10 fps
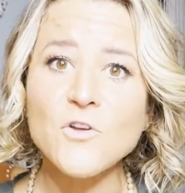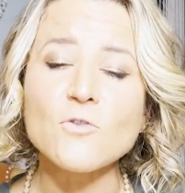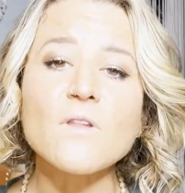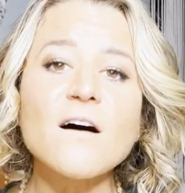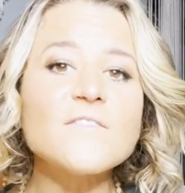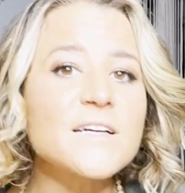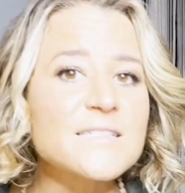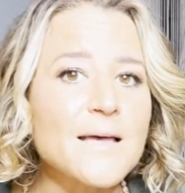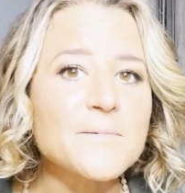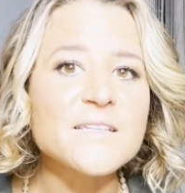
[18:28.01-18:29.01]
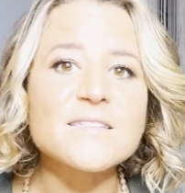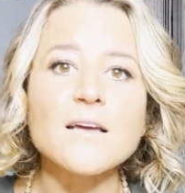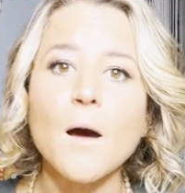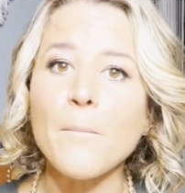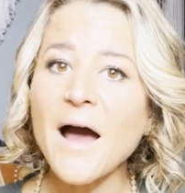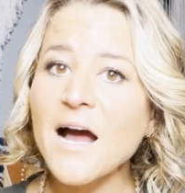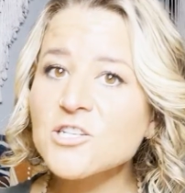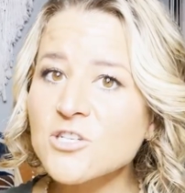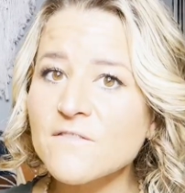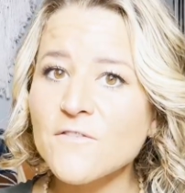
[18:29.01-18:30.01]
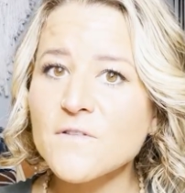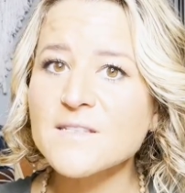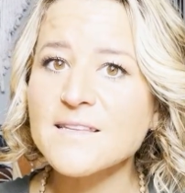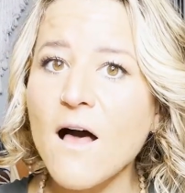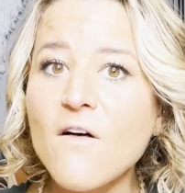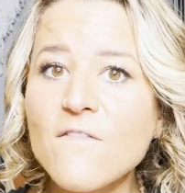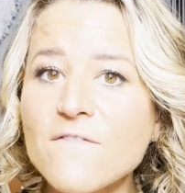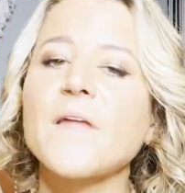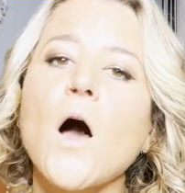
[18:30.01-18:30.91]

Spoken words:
your love, acceptance, and compassion for the self,